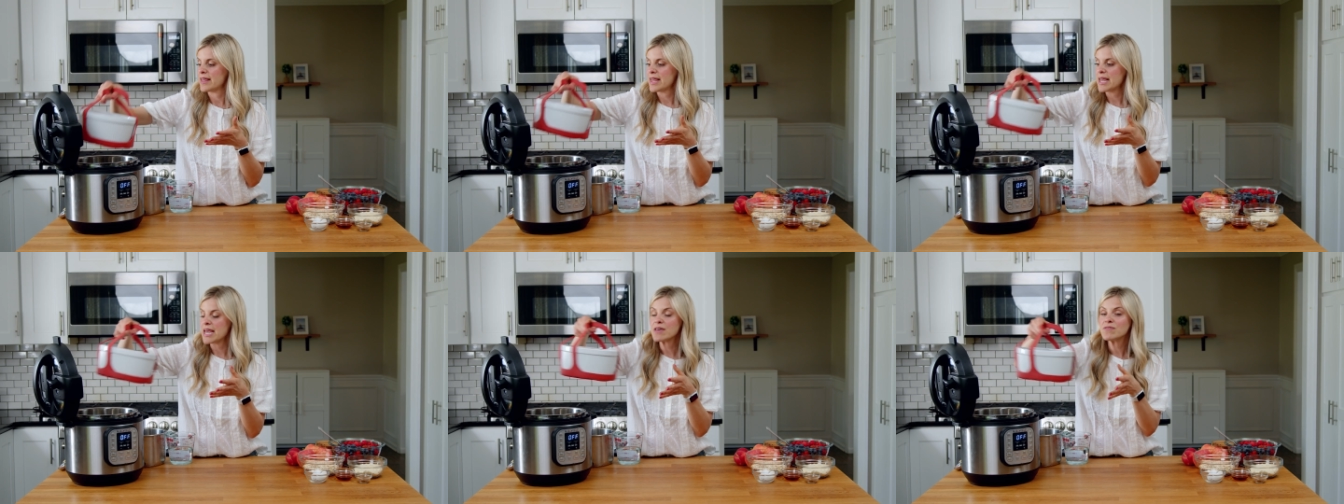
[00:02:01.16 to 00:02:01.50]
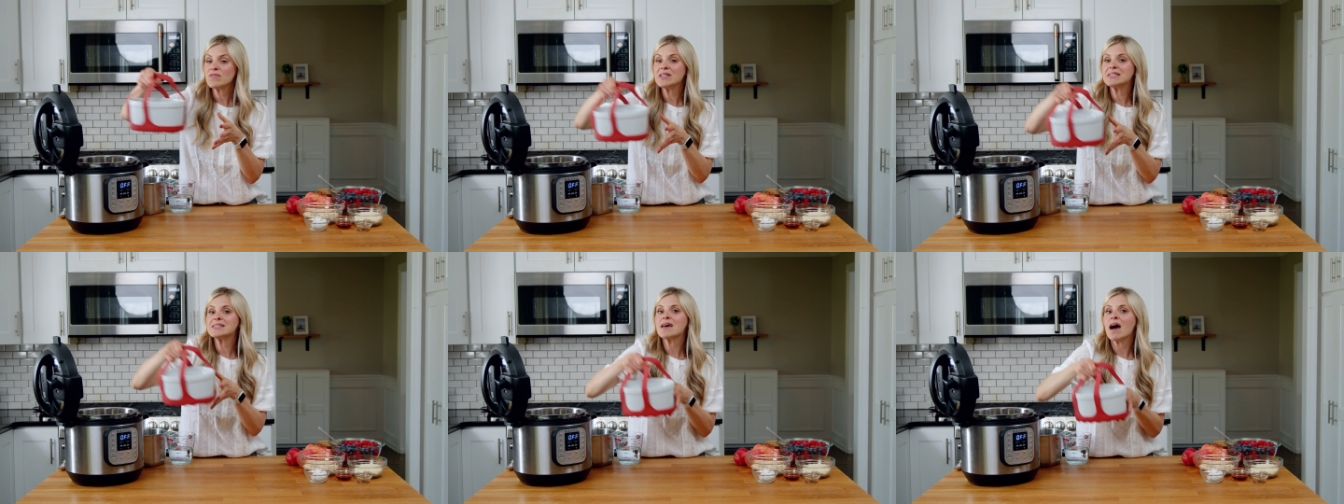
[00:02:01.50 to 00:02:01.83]
If
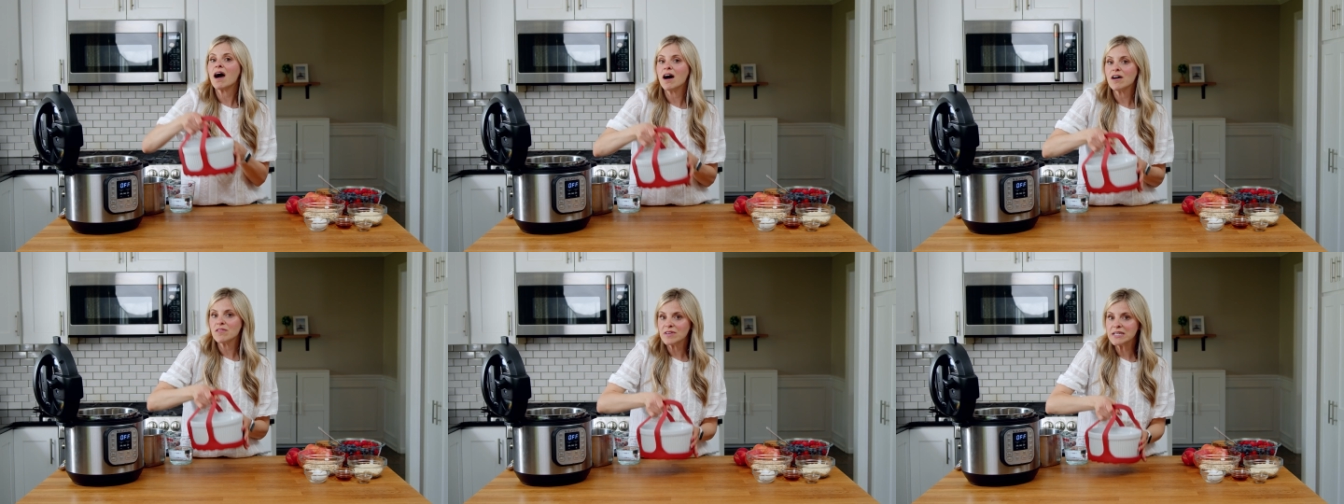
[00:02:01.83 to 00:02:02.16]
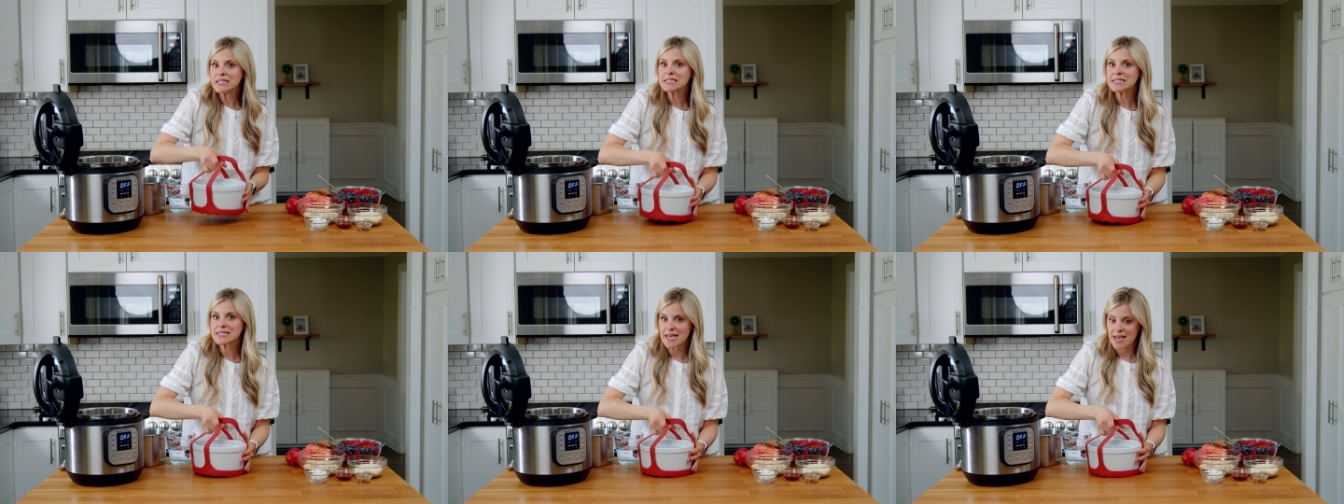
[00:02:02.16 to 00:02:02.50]
it's
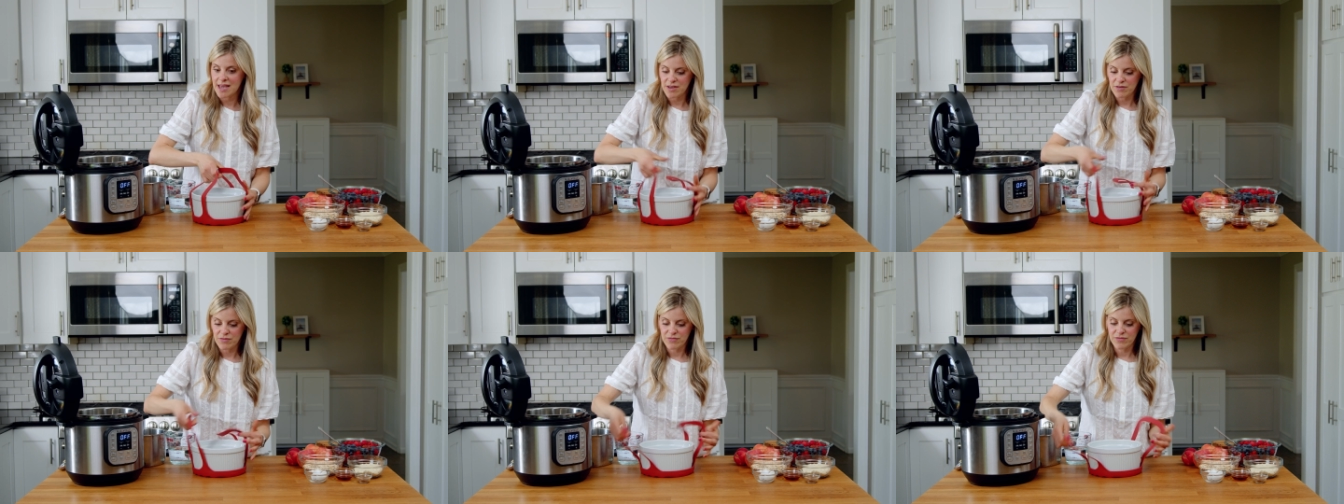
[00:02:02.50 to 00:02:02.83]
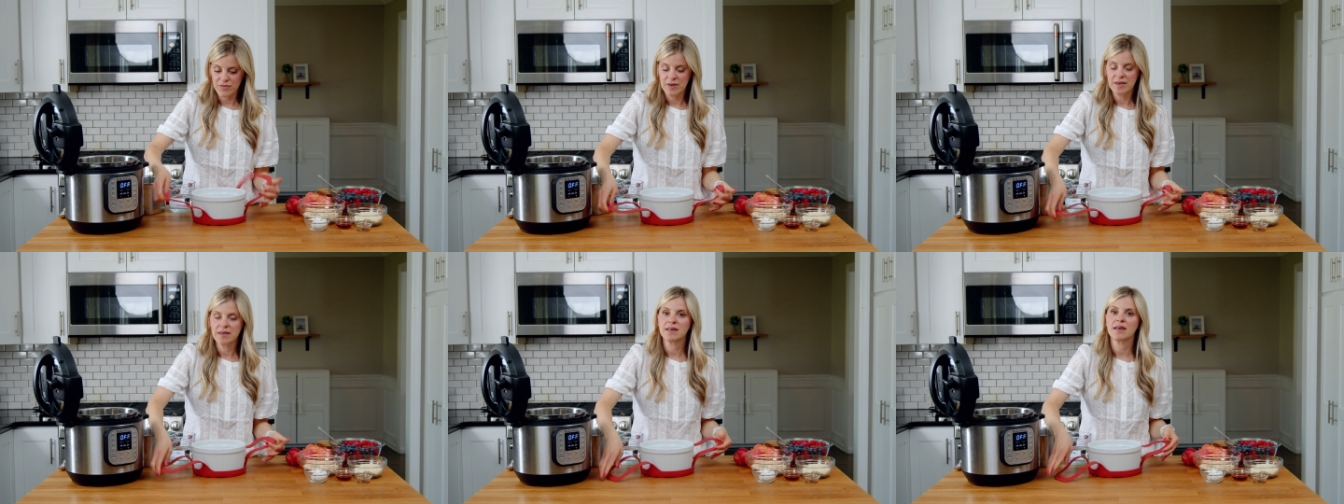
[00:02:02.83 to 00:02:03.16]
oven safe,
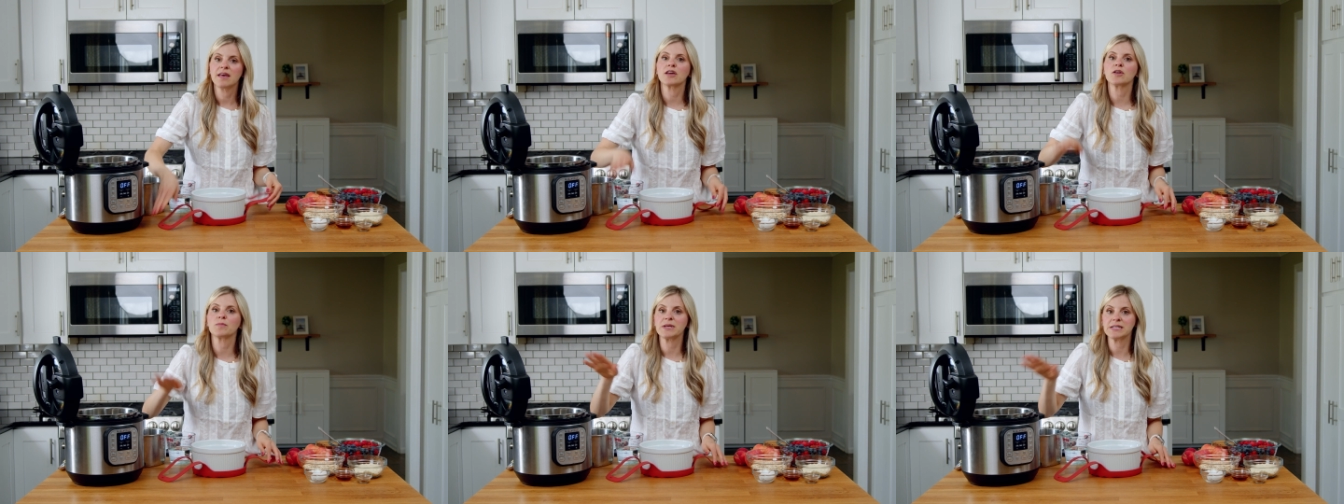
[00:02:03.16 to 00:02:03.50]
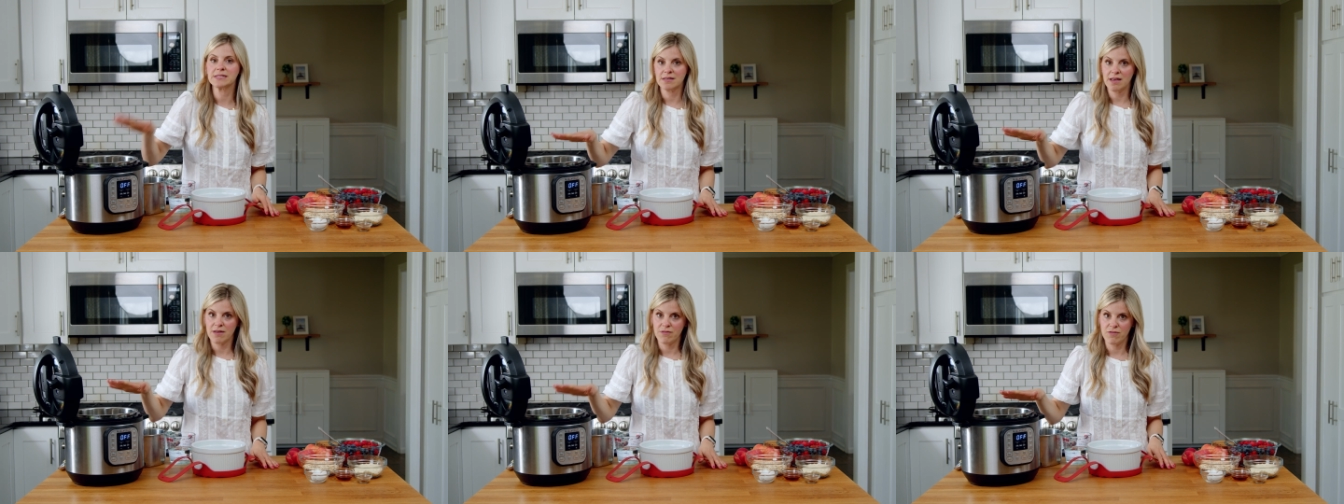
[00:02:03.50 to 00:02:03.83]
it'll be
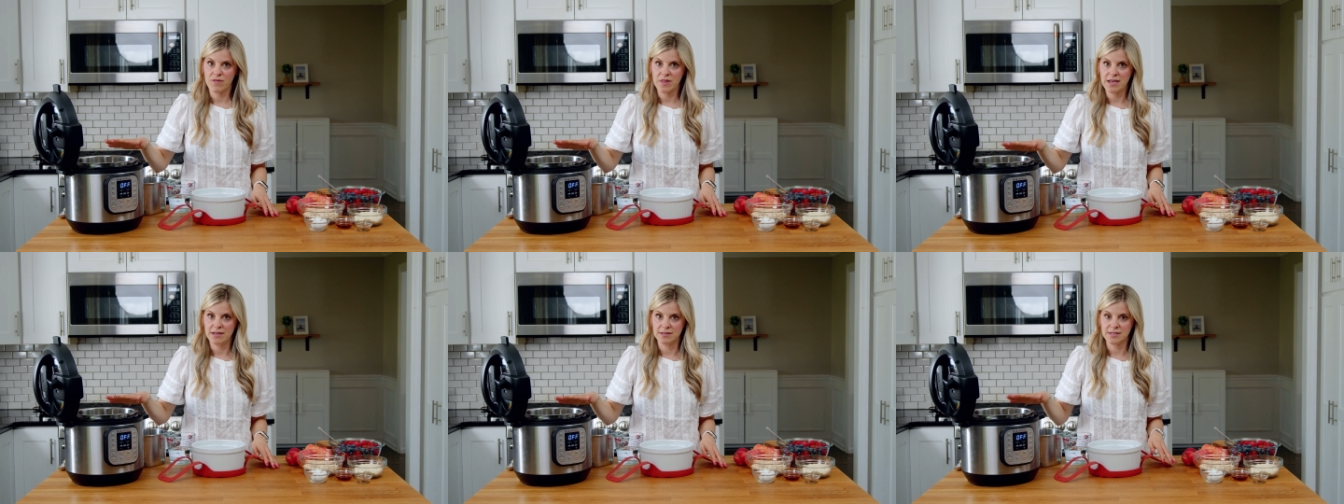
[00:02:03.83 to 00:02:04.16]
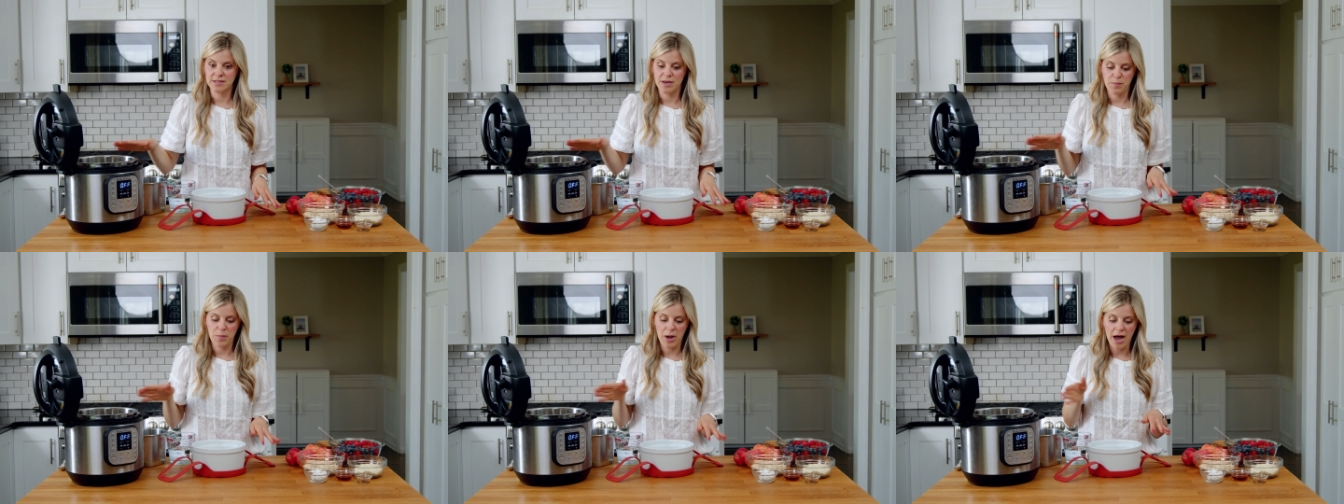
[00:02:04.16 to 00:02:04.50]
safe for the
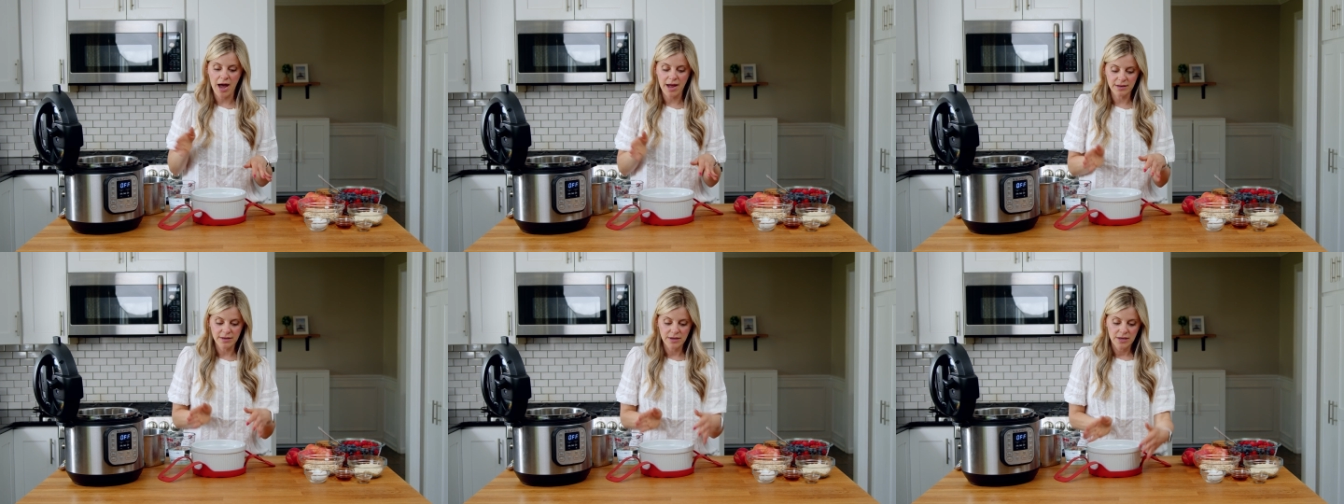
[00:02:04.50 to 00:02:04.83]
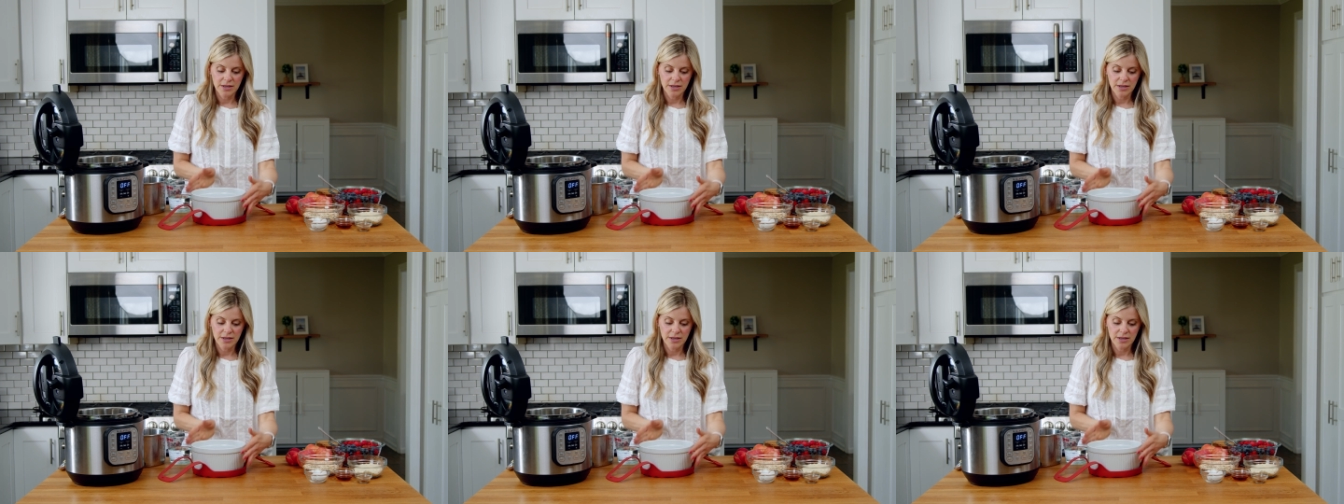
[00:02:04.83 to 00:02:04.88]
Instant Pot.